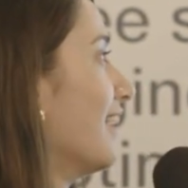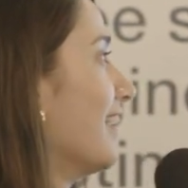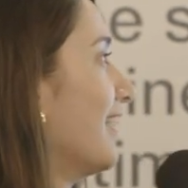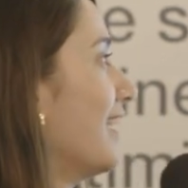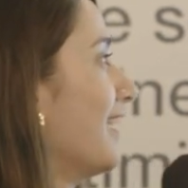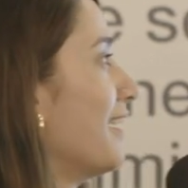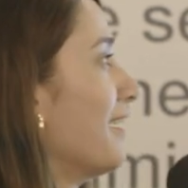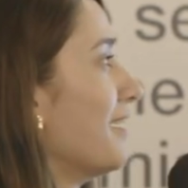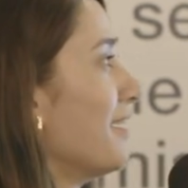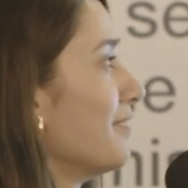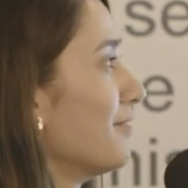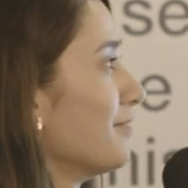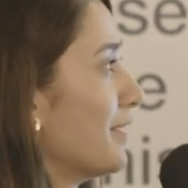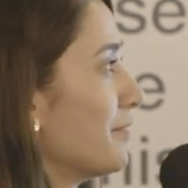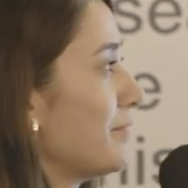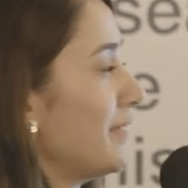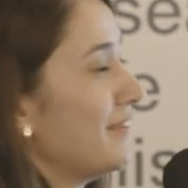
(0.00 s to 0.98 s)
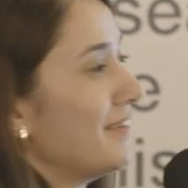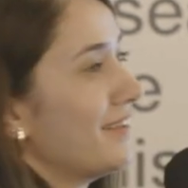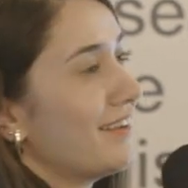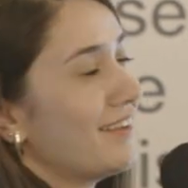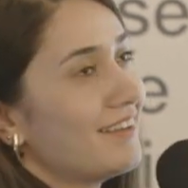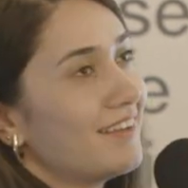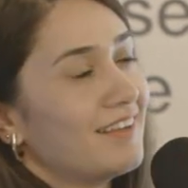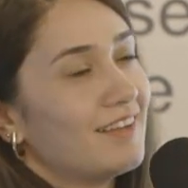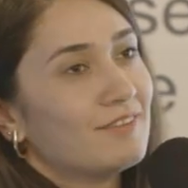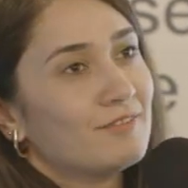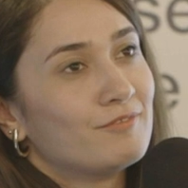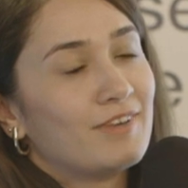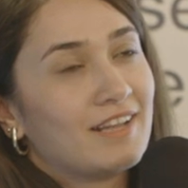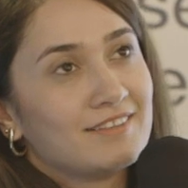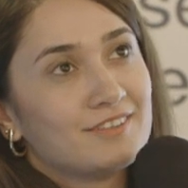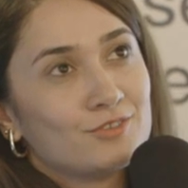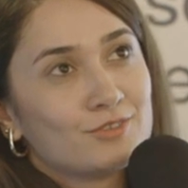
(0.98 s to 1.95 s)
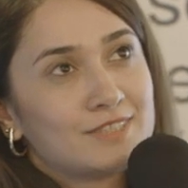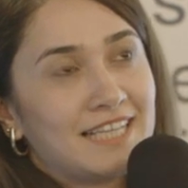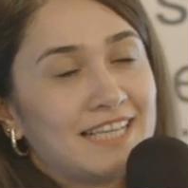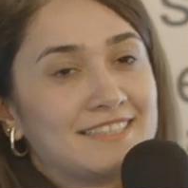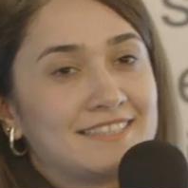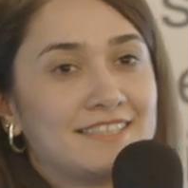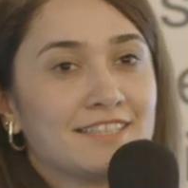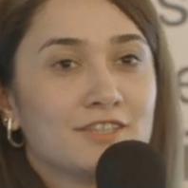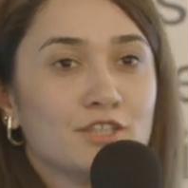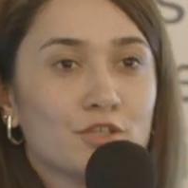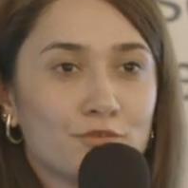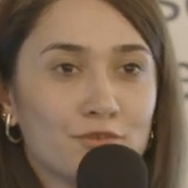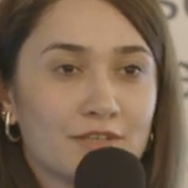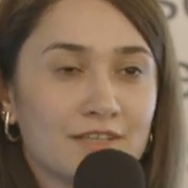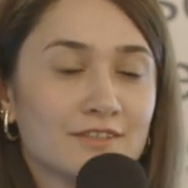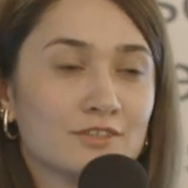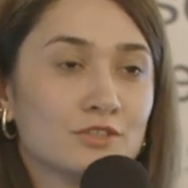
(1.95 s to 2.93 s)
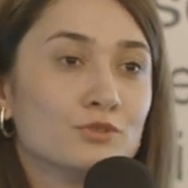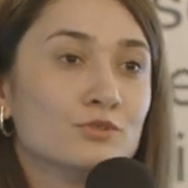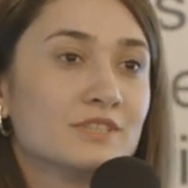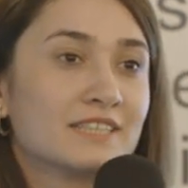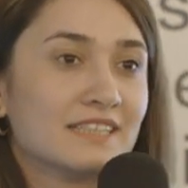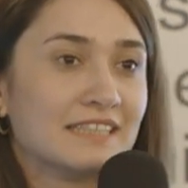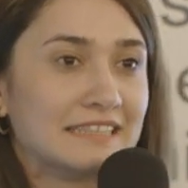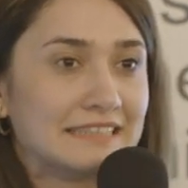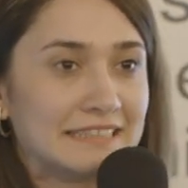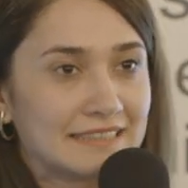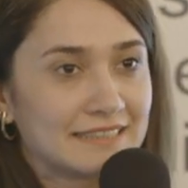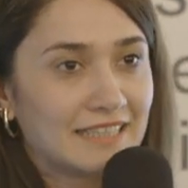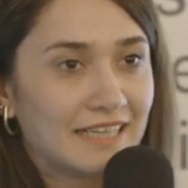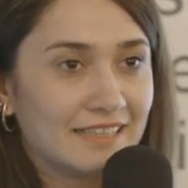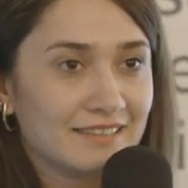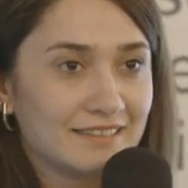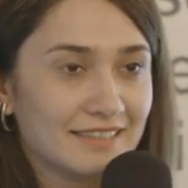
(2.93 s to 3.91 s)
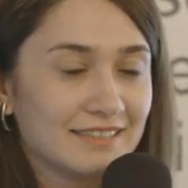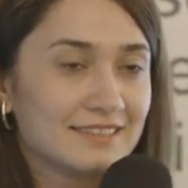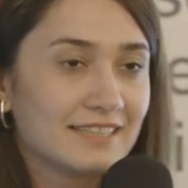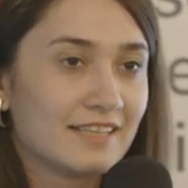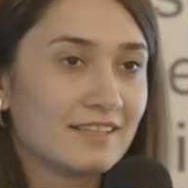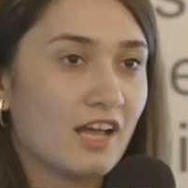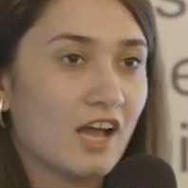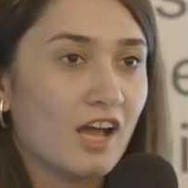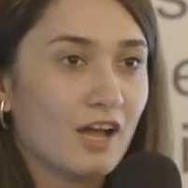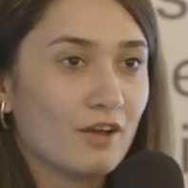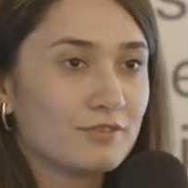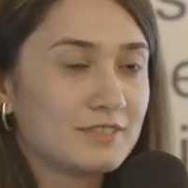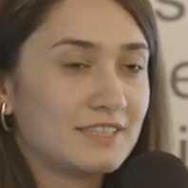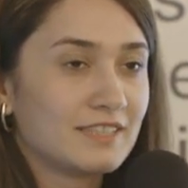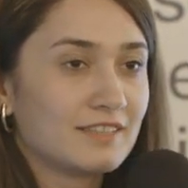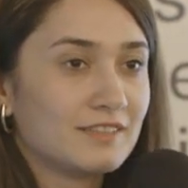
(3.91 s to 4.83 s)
I mean, when you say significant, who's gonna decide this, and how?